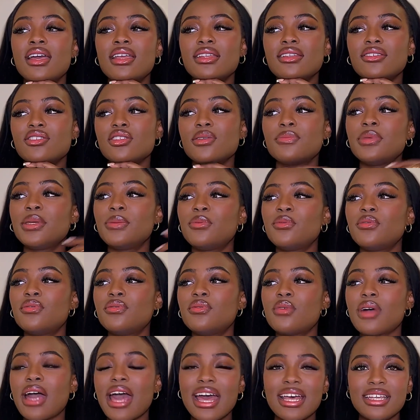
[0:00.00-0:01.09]
Some
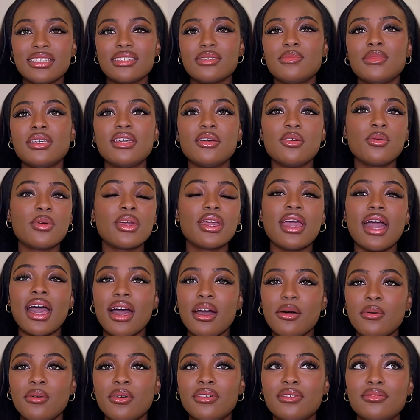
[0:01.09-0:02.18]
people ask me, okay,
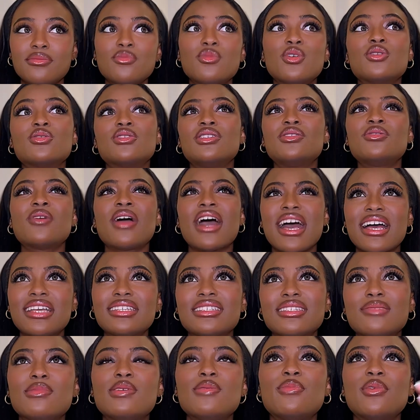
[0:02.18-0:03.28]
they don't
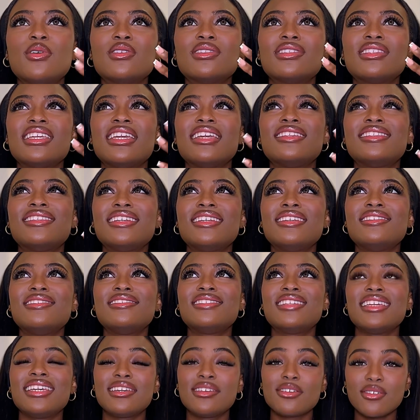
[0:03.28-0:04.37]
ask me, but
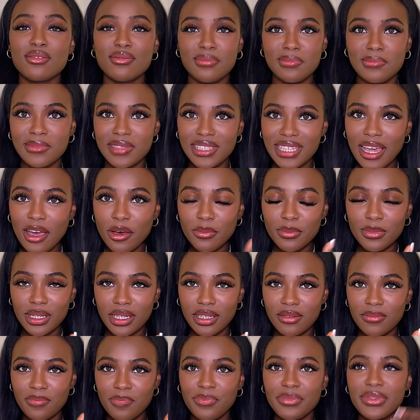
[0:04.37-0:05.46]
they tell
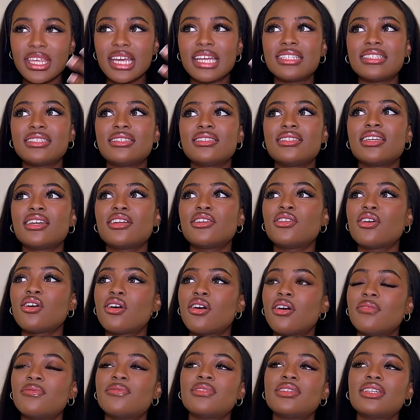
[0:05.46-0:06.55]
me that they are not
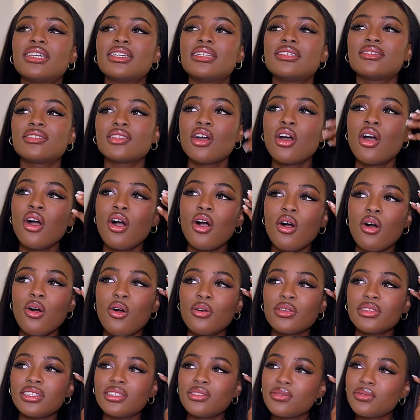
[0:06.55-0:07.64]
confident, or
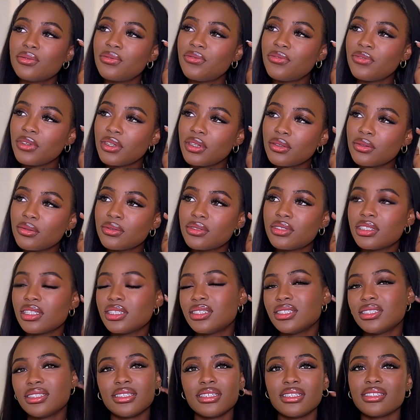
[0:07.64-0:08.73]
they don't feel
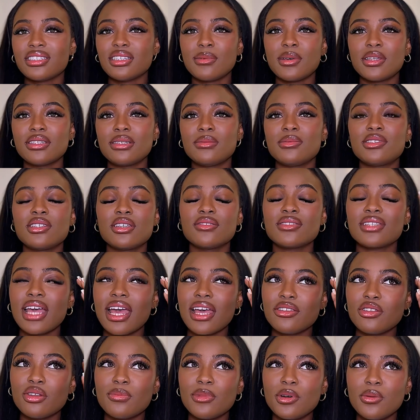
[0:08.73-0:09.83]
certain things about themselves.
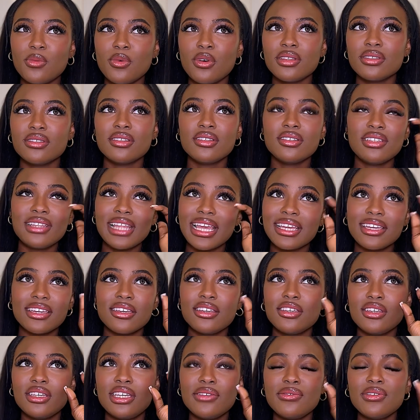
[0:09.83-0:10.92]
And number 1, like,
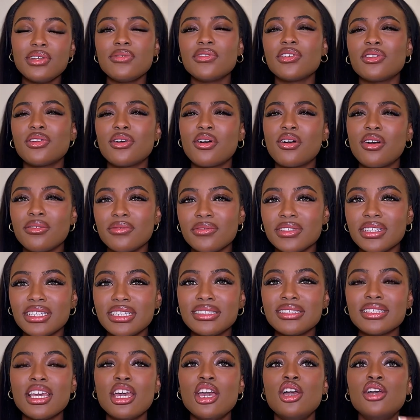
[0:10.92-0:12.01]
even if you're not
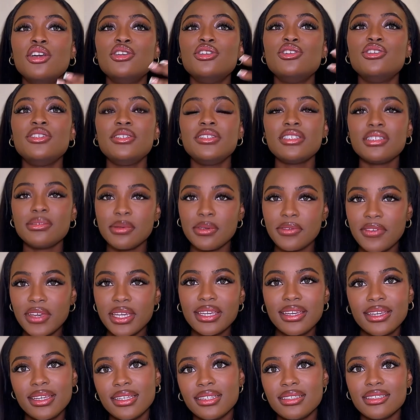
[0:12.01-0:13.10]
confident, you need to be
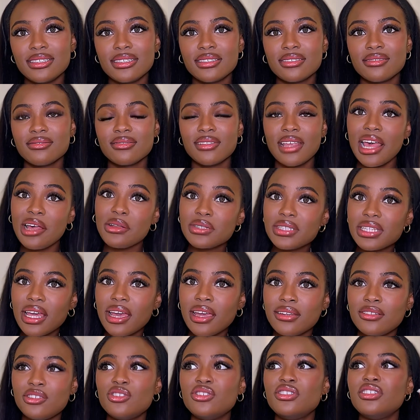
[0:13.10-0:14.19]
faking it
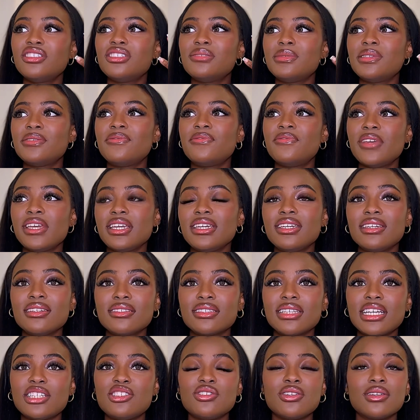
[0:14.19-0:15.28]
outside. You need to be faking
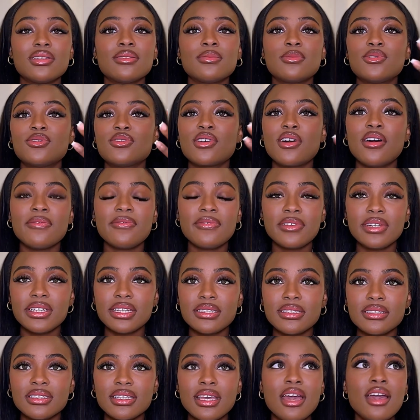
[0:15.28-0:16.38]
that you're the most
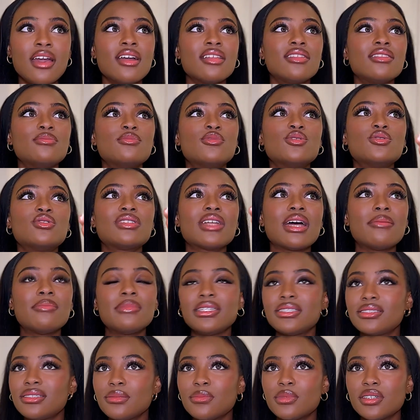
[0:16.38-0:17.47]
confident, the most
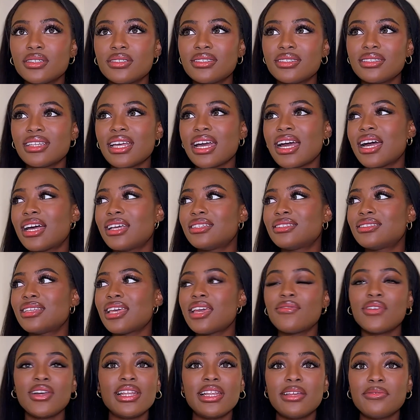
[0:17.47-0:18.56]
amazing person that has
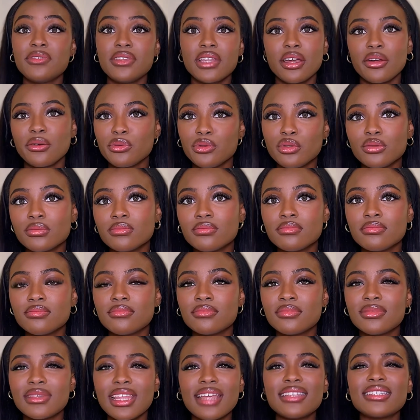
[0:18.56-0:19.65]
ever left their room,
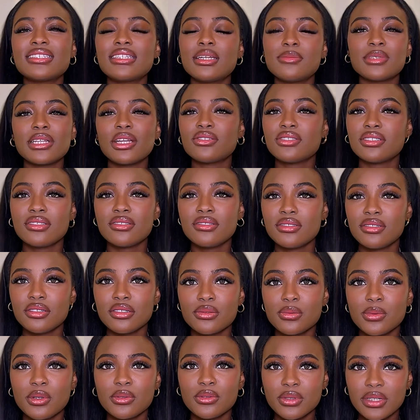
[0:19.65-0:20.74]
that stepped out into this
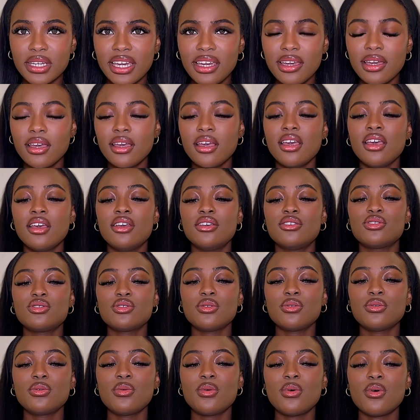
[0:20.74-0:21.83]
world. Okay,
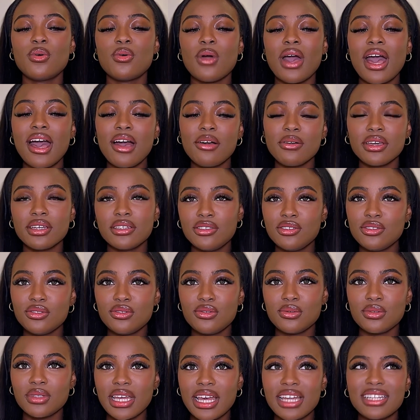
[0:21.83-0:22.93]
so how can you
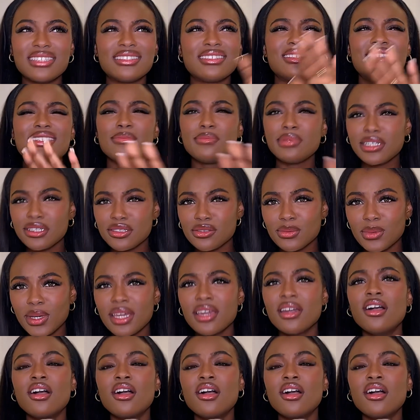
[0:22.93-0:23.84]
do that? The simplest way: